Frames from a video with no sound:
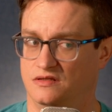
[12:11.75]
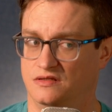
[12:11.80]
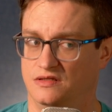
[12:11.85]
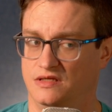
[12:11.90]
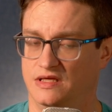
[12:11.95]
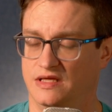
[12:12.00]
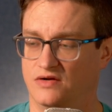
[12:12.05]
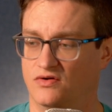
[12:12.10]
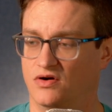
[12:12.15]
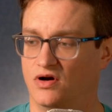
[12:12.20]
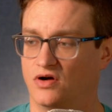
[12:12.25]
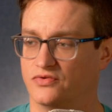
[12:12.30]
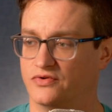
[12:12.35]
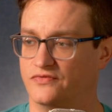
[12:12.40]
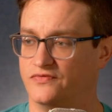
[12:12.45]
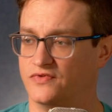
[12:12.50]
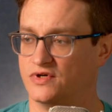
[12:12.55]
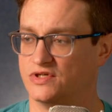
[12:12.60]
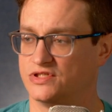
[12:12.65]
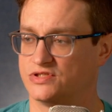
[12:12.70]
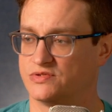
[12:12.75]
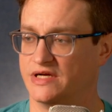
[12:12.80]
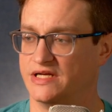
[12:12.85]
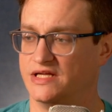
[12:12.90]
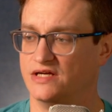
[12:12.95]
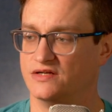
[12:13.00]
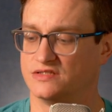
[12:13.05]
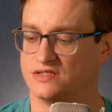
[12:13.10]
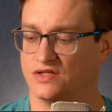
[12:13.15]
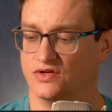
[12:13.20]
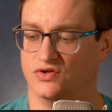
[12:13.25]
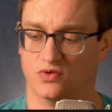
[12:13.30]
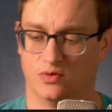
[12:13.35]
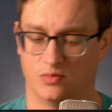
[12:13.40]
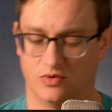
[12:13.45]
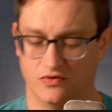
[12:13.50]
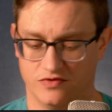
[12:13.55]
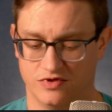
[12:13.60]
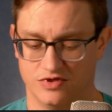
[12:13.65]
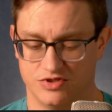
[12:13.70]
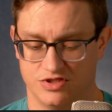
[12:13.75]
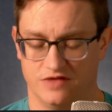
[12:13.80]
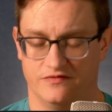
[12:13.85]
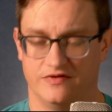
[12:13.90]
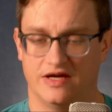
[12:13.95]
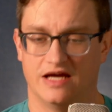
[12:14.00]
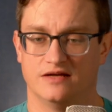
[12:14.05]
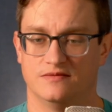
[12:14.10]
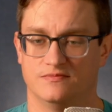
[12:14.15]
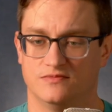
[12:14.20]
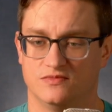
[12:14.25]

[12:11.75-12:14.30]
they're all reversed. Right here's the normal version of that.